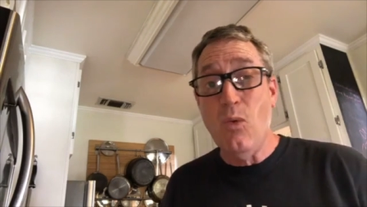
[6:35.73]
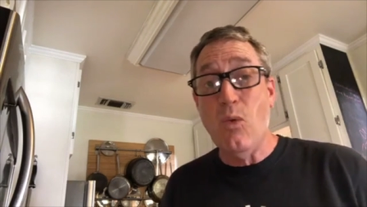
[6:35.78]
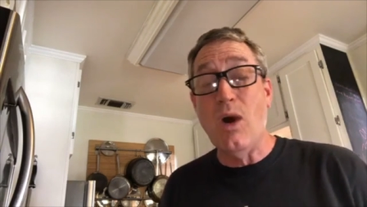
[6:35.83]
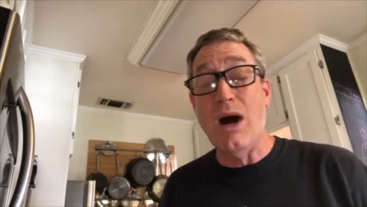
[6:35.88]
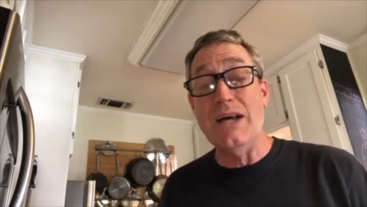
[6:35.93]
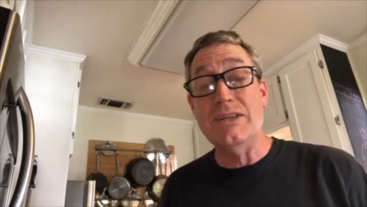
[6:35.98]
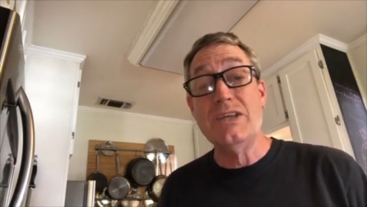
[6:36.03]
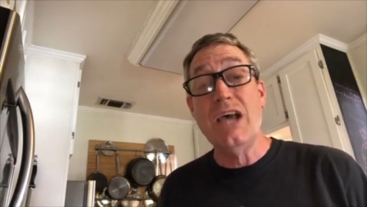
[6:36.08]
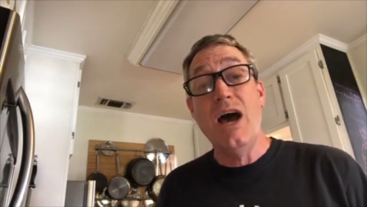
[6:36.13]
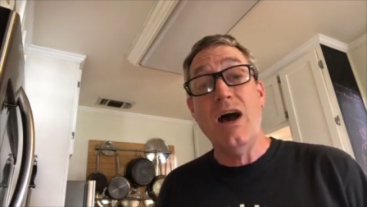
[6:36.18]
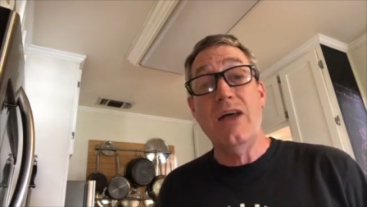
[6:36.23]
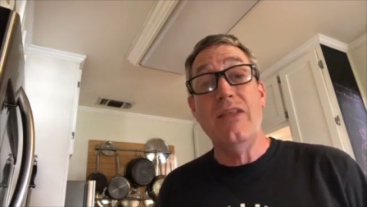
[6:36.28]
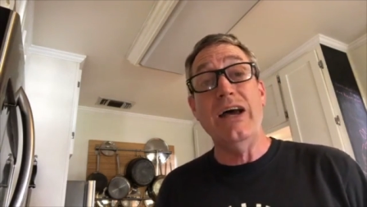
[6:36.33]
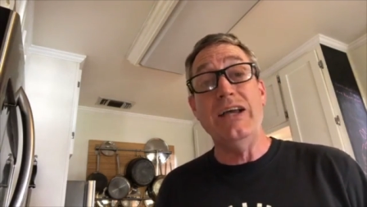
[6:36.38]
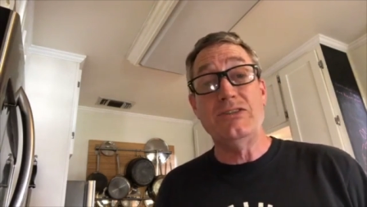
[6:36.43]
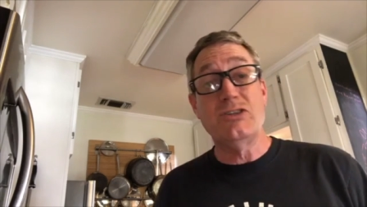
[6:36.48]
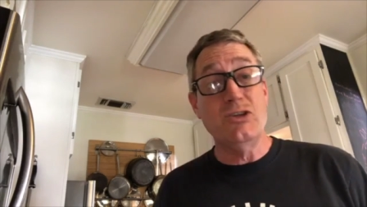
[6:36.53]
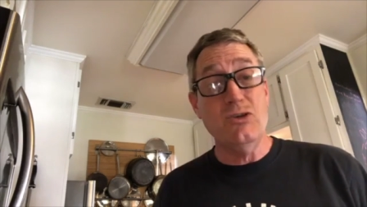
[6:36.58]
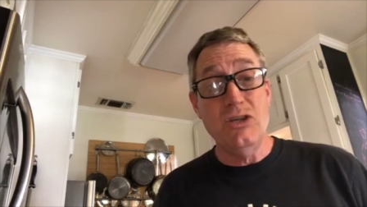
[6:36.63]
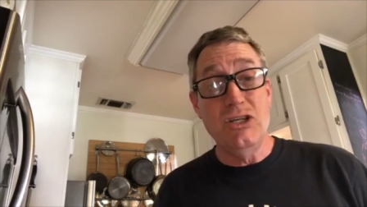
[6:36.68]
was
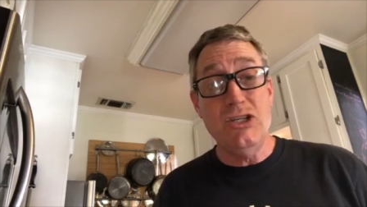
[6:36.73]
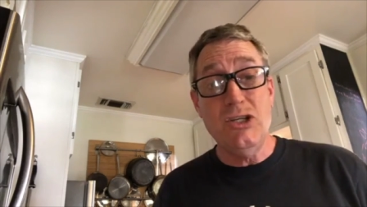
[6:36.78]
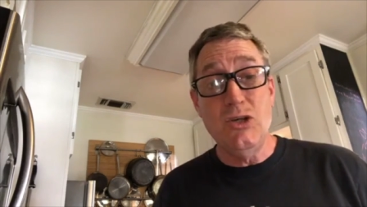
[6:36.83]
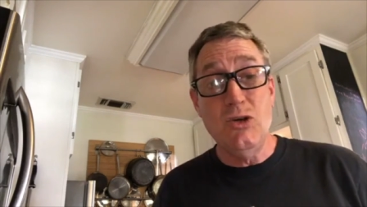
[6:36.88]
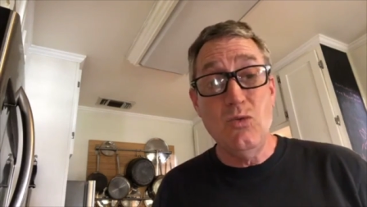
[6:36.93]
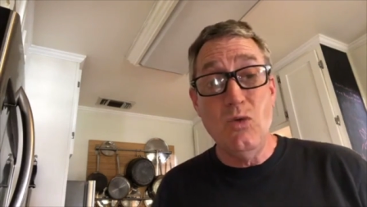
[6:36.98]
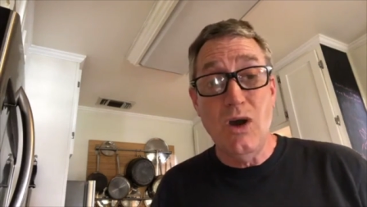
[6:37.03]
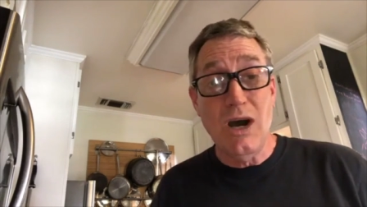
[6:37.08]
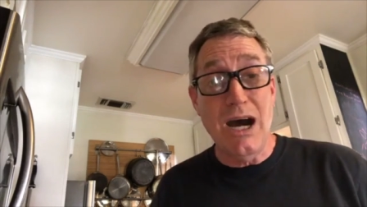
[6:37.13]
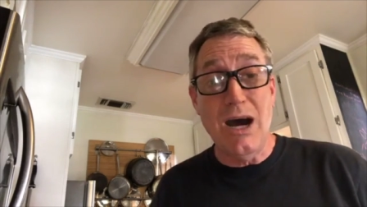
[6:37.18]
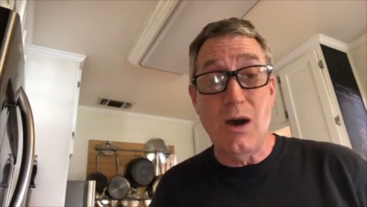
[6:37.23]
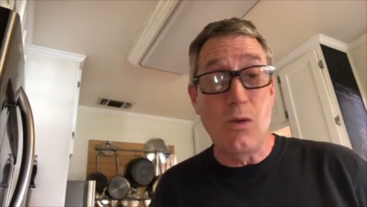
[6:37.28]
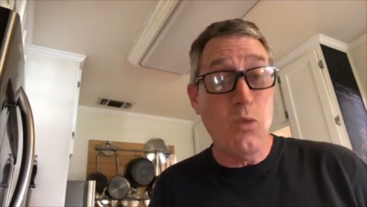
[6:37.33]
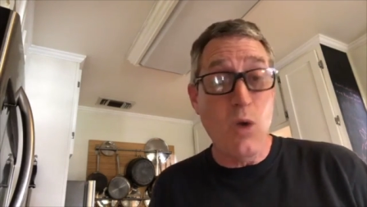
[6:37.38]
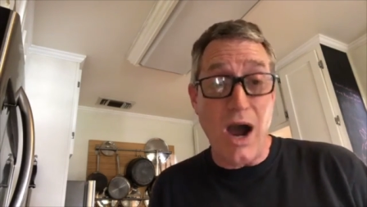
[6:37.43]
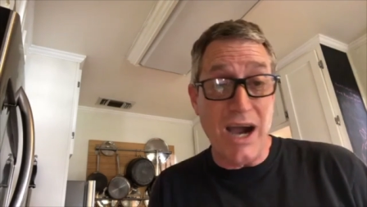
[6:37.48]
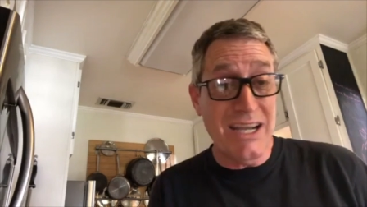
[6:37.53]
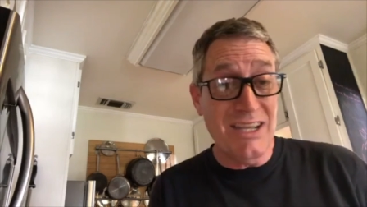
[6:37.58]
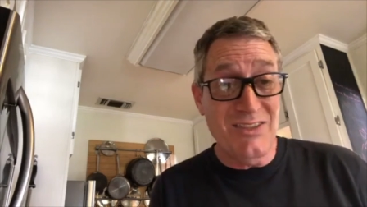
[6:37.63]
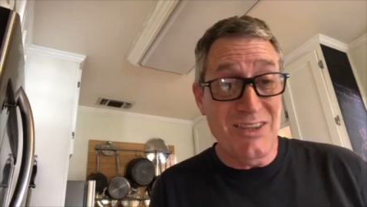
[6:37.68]
as soon as you uh,
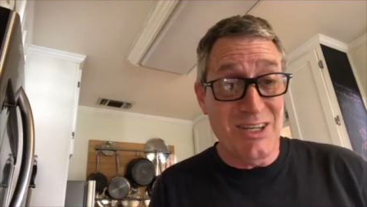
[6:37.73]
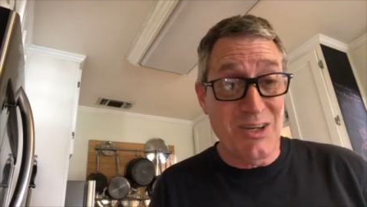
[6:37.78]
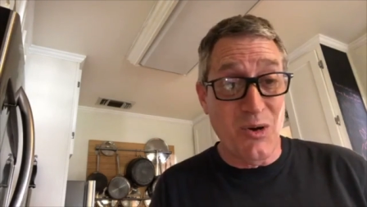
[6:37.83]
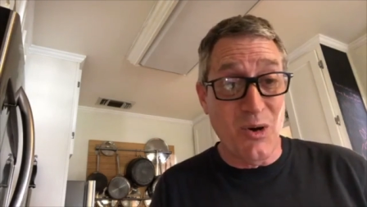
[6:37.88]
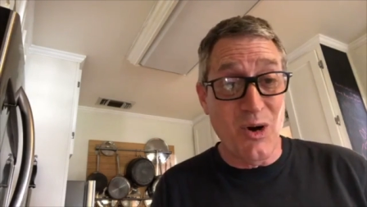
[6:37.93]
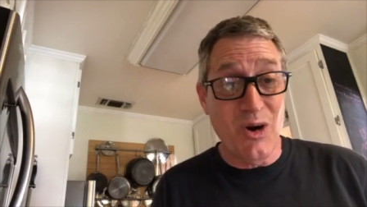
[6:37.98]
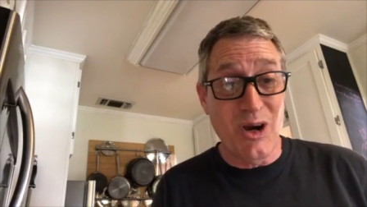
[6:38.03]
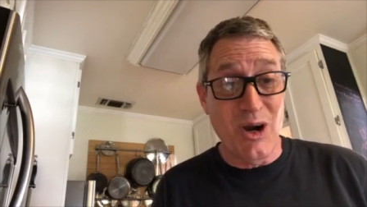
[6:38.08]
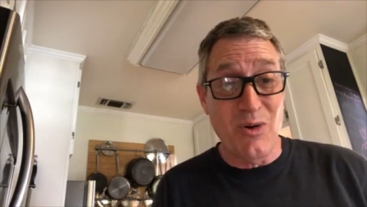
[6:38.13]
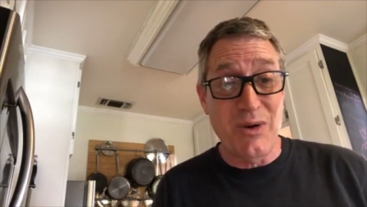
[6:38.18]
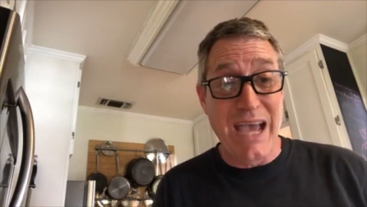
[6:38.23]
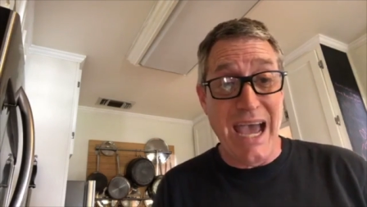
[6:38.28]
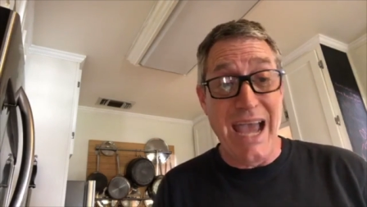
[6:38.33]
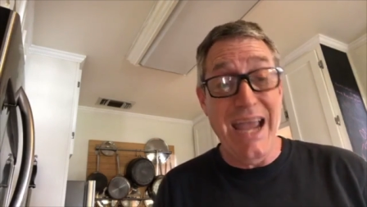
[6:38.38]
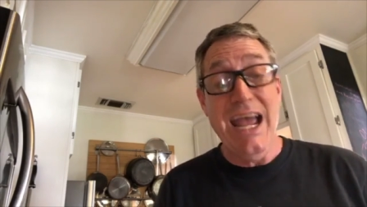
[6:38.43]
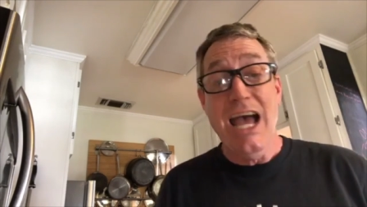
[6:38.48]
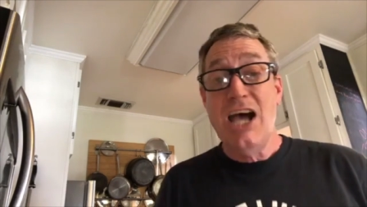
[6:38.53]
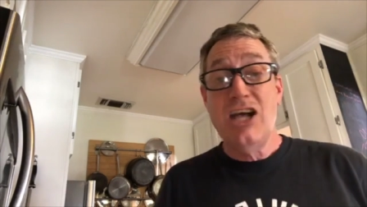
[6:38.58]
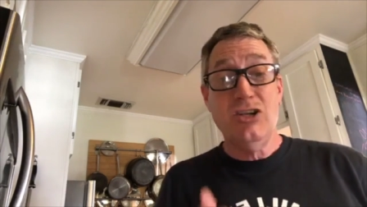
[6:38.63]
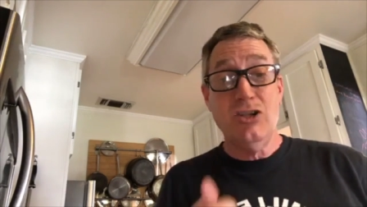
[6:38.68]
walk in the door,
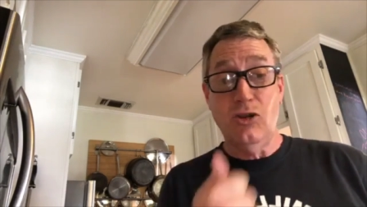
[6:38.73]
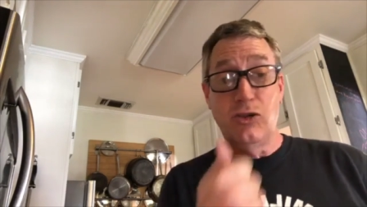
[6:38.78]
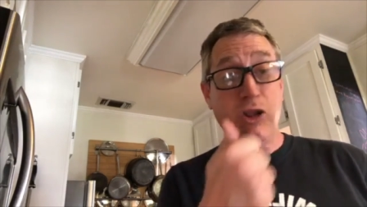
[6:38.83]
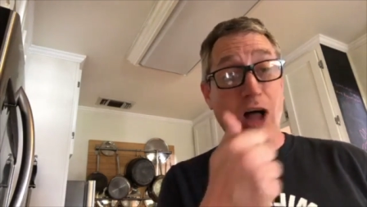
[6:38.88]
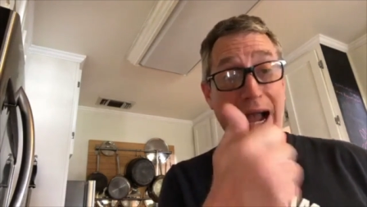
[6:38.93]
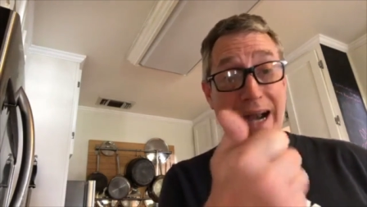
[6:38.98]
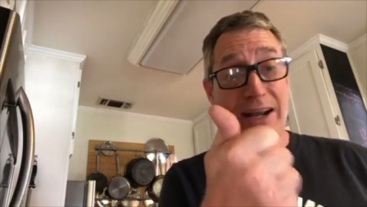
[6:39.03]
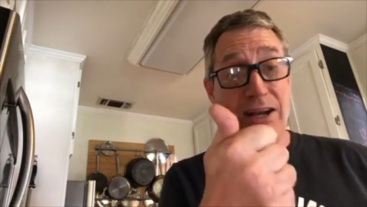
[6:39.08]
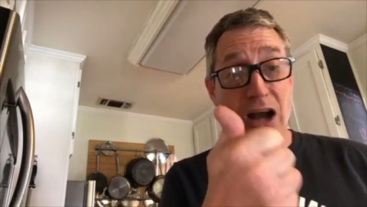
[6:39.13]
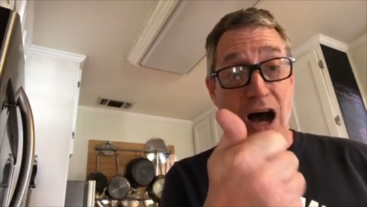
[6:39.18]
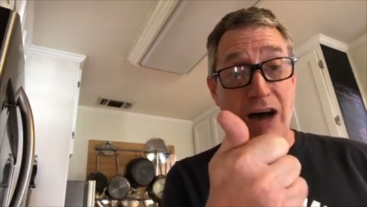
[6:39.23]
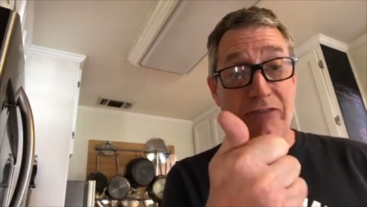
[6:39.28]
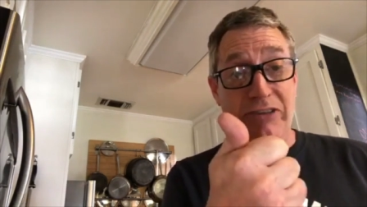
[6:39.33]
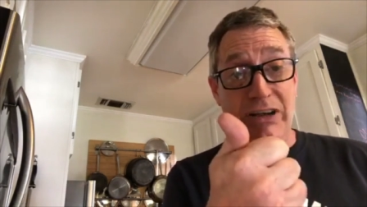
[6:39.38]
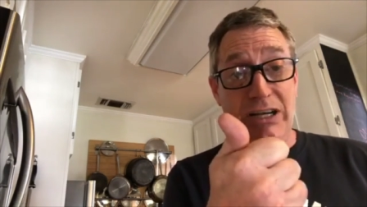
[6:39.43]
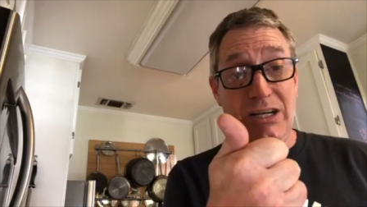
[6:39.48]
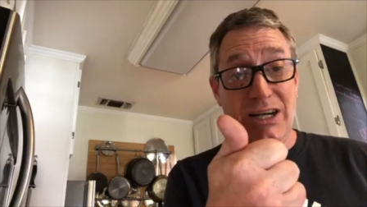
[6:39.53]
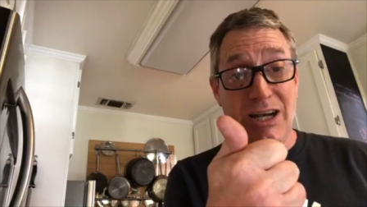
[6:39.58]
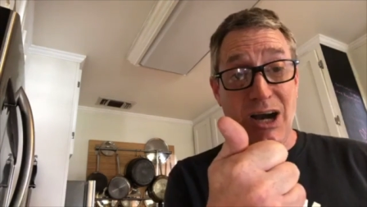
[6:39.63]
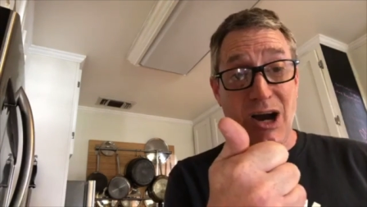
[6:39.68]
okay, light an
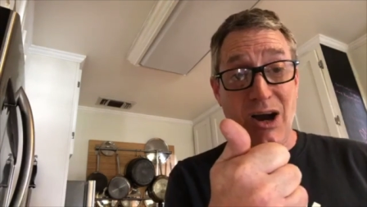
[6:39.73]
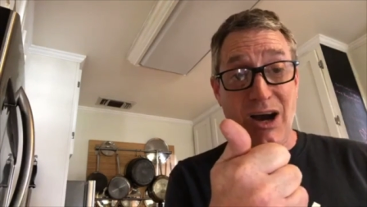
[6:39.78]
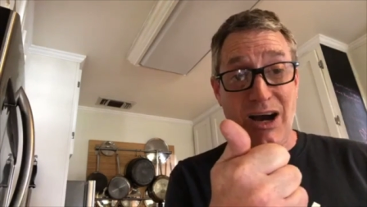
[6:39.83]
oven.